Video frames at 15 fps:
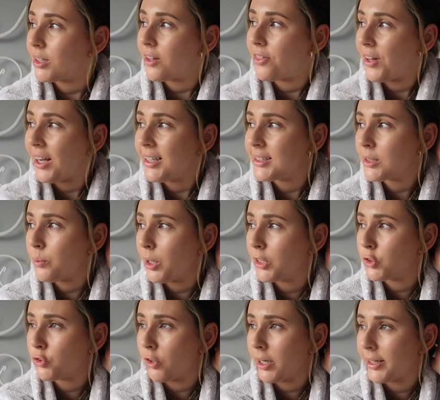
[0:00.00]
that is
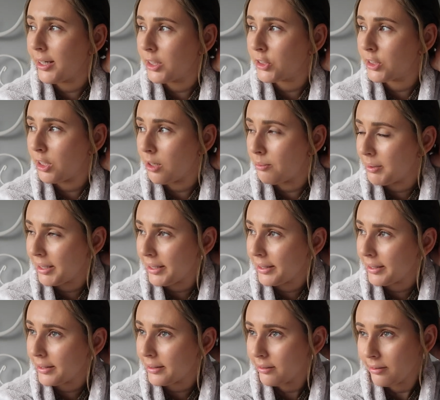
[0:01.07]
quite drying actually on my
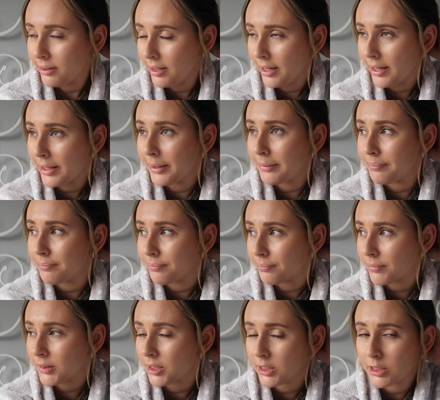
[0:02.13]
hair,
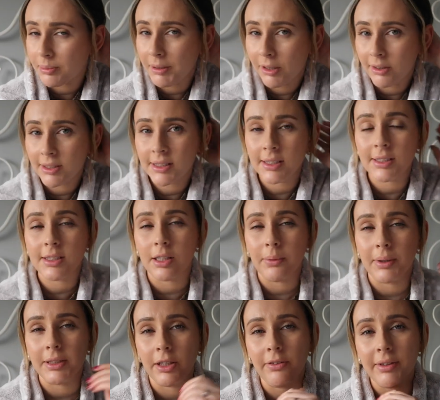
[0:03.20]
to be honest.
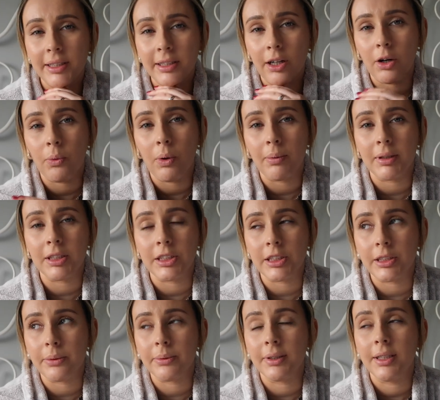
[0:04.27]
So I don't really know what I'm going
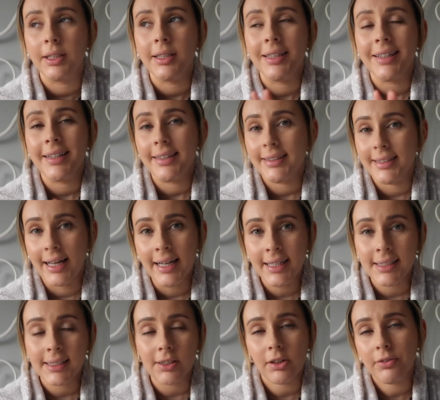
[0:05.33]
to do
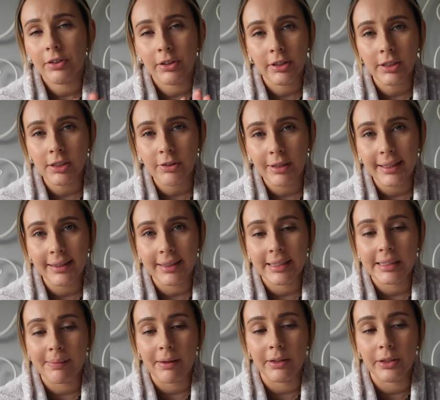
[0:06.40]
next. I've heard great
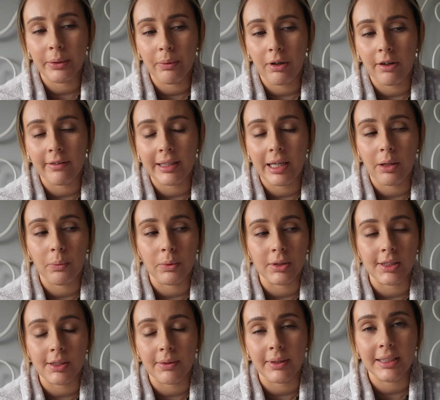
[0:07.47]
things about a new L'Oreal
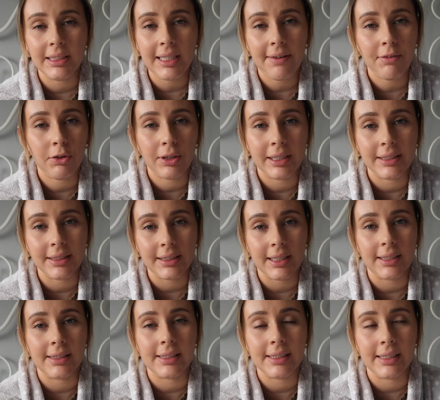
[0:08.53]
one, so I need to have a look into
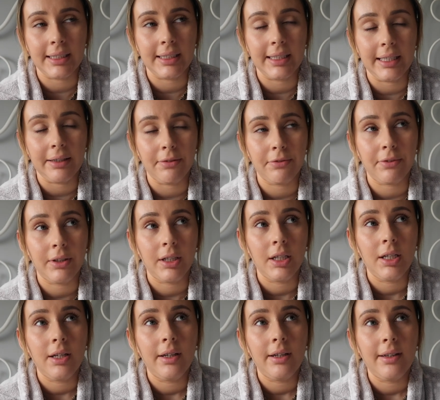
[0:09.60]
that and see if
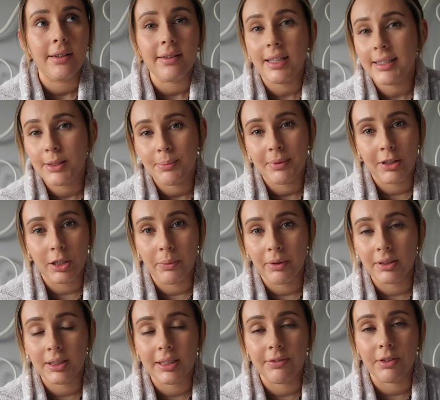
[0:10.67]
that's something that I
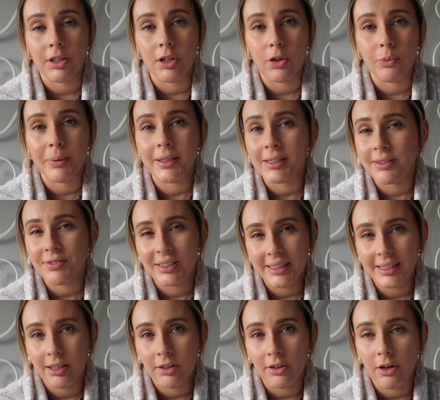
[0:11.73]
want to give a go, because I've
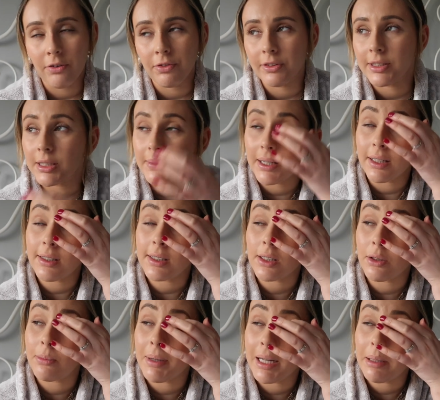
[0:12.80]
seen it on offer as well.
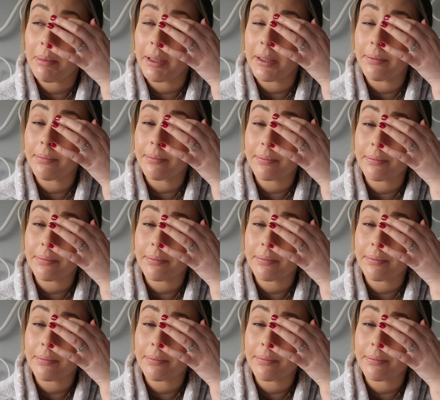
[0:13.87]
So maybe